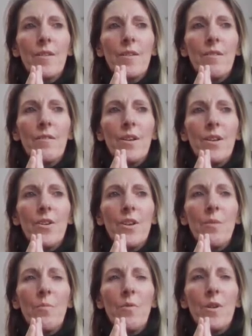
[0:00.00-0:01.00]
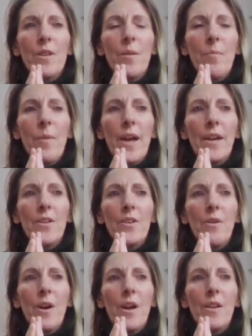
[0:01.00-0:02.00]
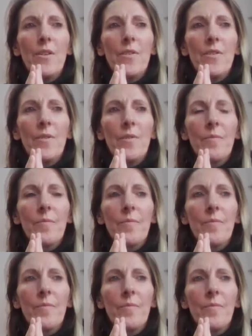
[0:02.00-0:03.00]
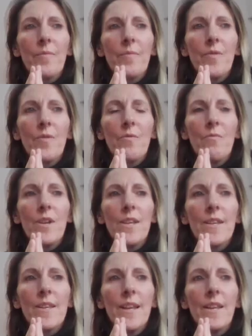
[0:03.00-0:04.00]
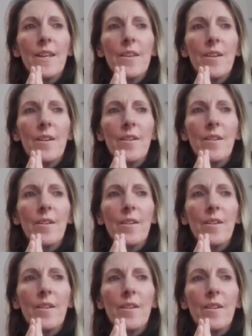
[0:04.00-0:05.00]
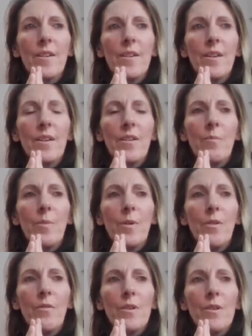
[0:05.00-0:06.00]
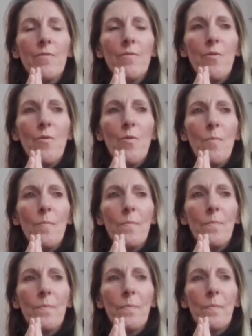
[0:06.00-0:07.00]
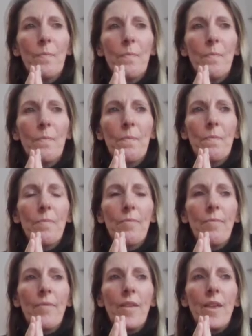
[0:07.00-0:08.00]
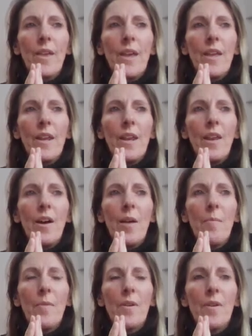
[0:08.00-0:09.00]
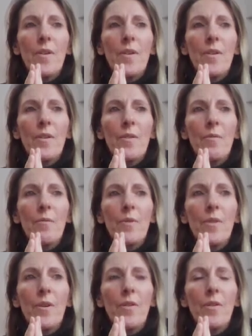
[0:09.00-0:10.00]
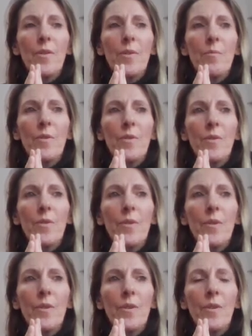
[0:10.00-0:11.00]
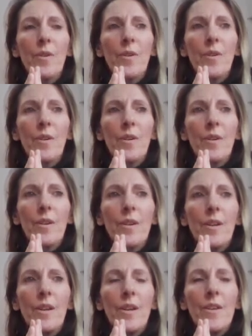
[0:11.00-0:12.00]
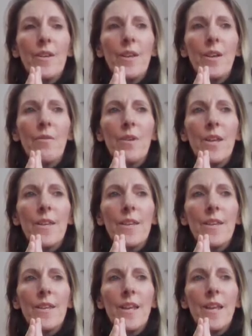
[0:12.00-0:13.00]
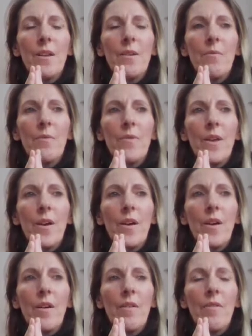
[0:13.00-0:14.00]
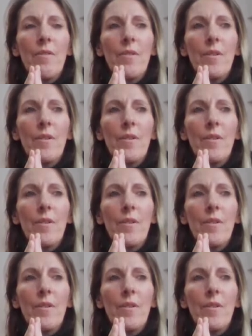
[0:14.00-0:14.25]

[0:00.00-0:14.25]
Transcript: our energy and brings it back to us to recenter in our purest form, in alignment with the cosmos, in synchronicity with the earth,